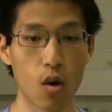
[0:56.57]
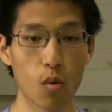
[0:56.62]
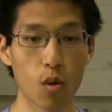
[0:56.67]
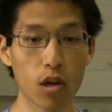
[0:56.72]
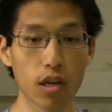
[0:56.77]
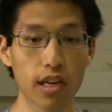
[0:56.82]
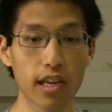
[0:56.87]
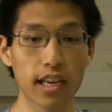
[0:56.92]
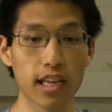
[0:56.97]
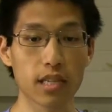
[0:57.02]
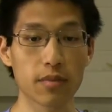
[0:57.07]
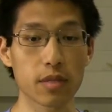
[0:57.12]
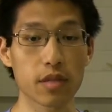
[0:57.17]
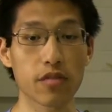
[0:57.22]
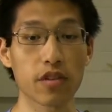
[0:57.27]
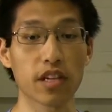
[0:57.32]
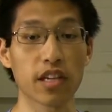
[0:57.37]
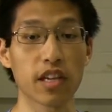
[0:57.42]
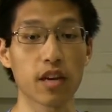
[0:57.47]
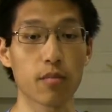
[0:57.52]
We're looking at
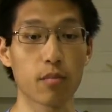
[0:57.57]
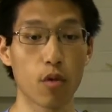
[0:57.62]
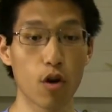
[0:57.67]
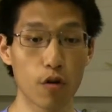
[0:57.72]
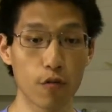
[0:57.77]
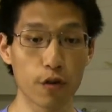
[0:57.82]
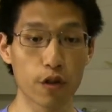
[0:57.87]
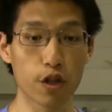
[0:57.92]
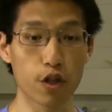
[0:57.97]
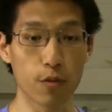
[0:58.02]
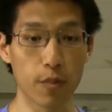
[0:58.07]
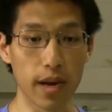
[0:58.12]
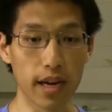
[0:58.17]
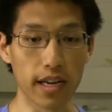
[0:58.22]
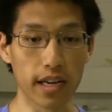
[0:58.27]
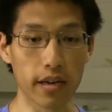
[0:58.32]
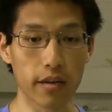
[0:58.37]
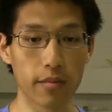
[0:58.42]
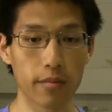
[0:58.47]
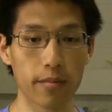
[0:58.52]
specifically amorphous
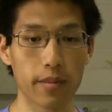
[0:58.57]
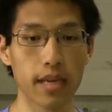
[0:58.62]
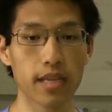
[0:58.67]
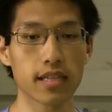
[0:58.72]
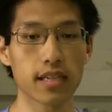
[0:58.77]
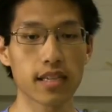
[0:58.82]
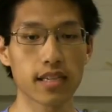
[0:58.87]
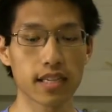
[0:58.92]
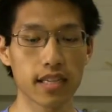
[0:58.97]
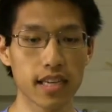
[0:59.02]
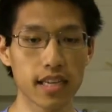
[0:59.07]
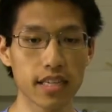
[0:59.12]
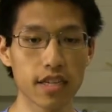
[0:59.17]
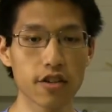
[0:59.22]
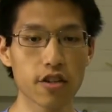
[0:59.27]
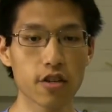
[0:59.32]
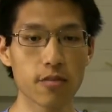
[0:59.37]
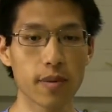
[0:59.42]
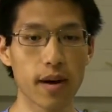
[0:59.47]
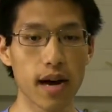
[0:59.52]
germanium because it is
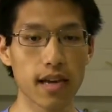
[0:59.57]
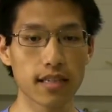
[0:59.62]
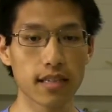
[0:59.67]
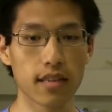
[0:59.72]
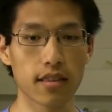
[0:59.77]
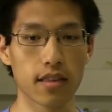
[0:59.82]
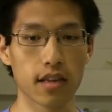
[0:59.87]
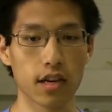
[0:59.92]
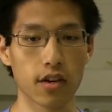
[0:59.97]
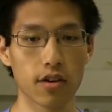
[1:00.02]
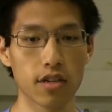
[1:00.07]
easier to deposit